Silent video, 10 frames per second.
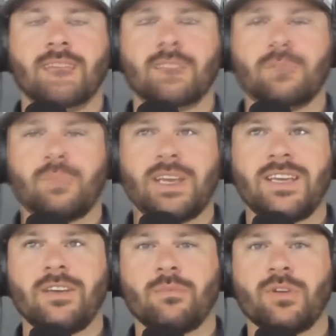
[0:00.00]
Hello,
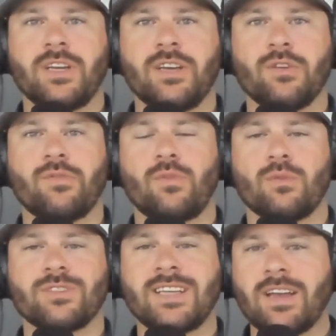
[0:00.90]
Blaine Gilmer here
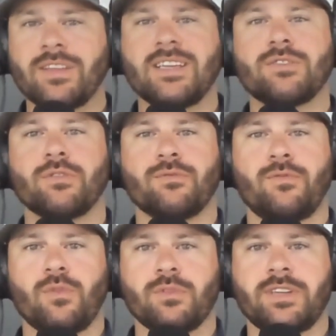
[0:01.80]
for Southeastern
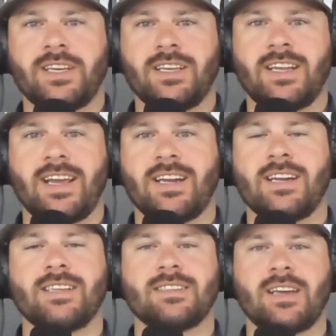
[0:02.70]
14, and
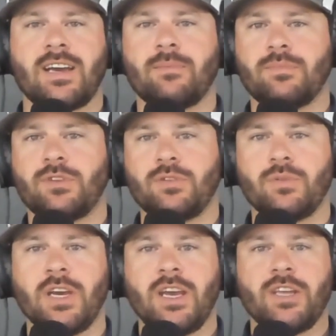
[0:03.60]
it is time
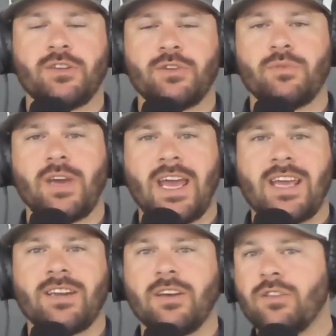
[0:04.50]
to do
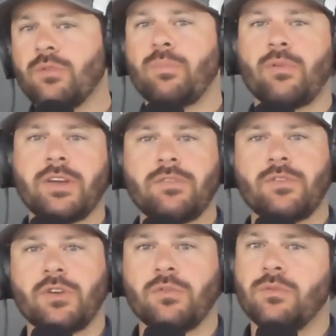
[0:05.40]
another
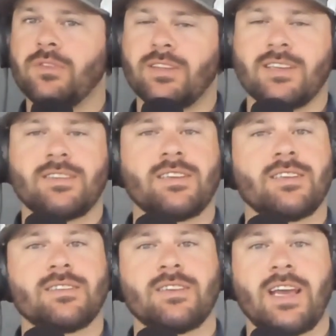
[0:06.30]
preview. This
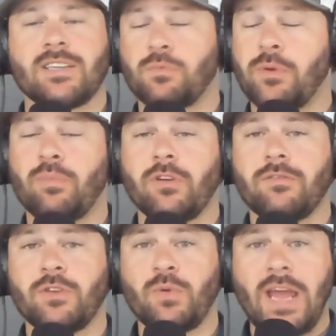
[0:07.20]
is as we
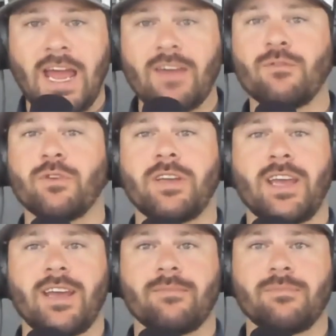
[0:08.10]
preview every
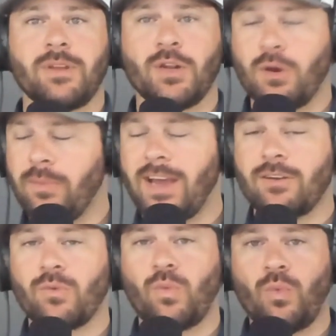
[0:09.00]
game, no
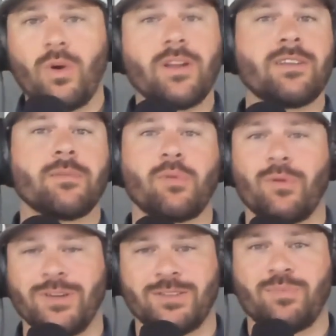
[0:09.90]
matter what the
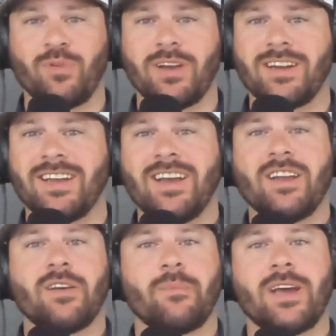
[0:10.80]
point spread,
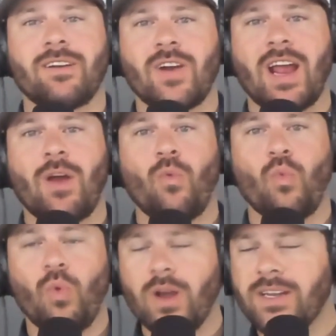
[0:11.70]
no matter
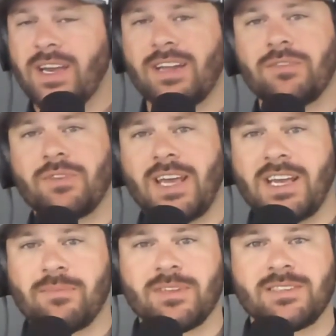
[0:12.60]
what kind of
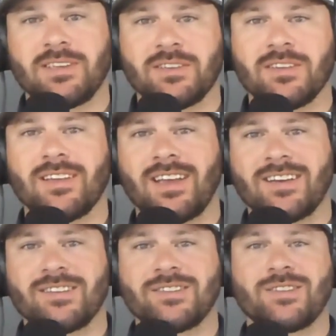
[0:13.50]
game it's going to look
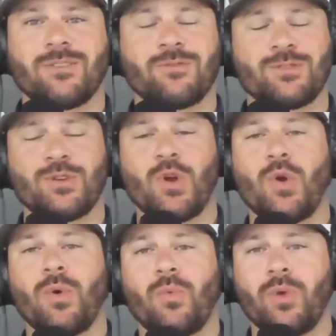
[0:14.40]
like on the surface.
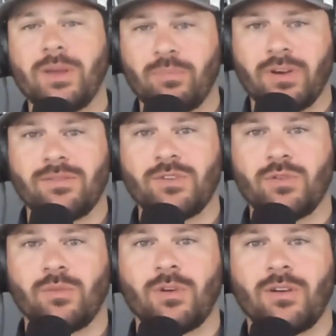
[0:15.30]
We
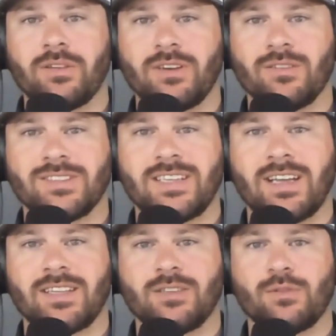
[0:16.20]
preview them all here on
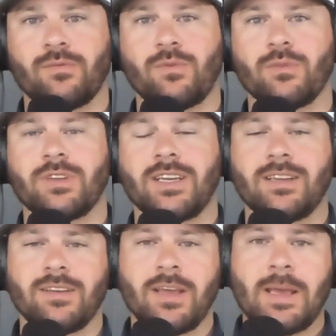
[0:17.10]
Southeastern 14.